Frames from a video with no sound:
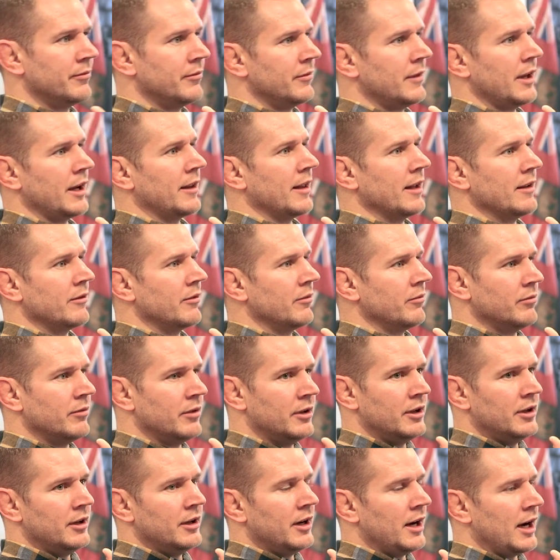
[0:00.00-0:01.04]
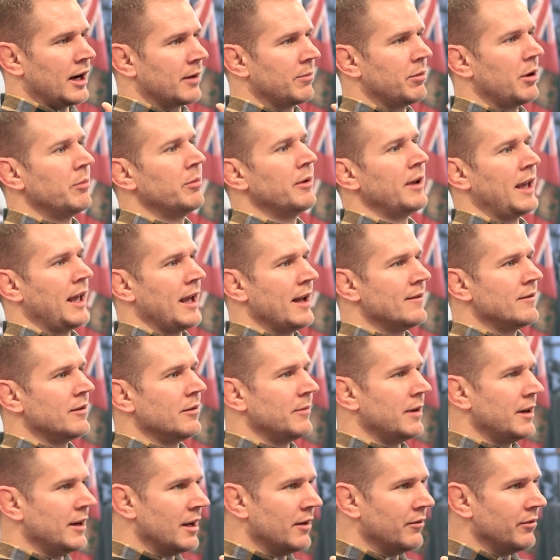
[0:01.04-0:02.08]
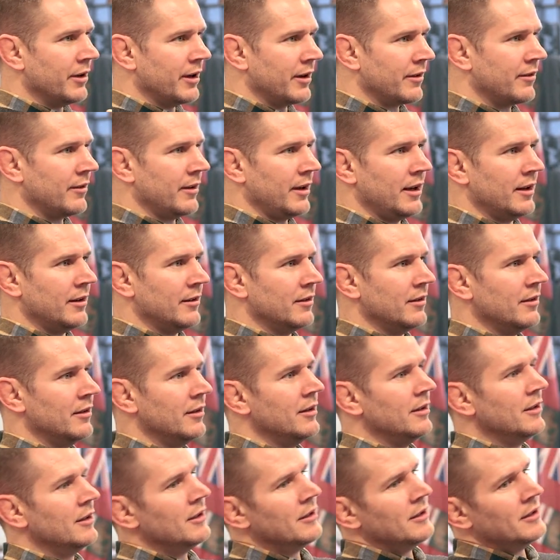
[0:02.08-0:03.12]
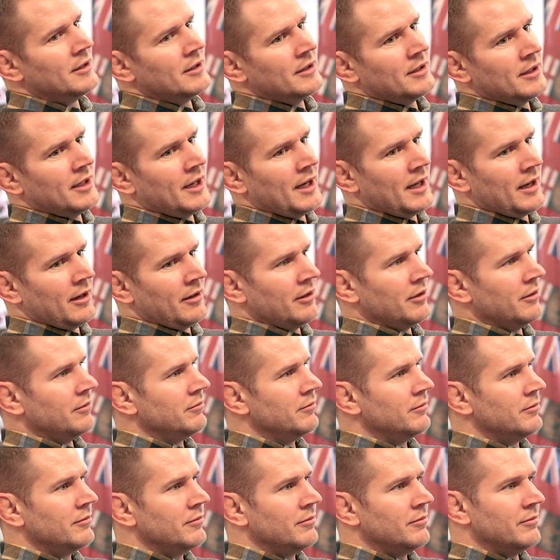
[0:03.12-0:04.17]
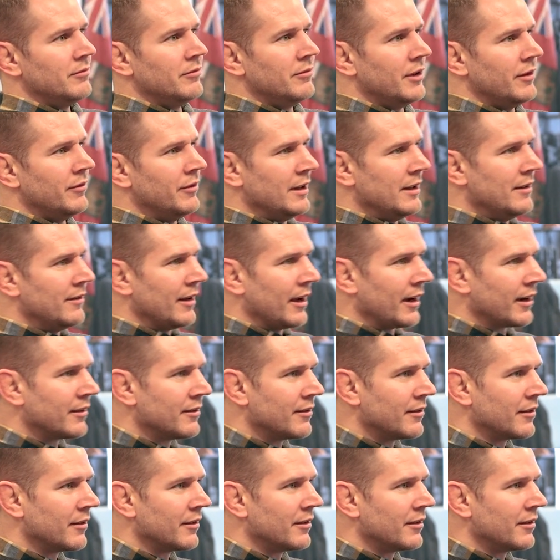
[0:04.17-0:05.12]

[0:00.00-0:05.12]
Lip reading: Like I could probably cancel my Netflix in, I don't know, 15 seconds.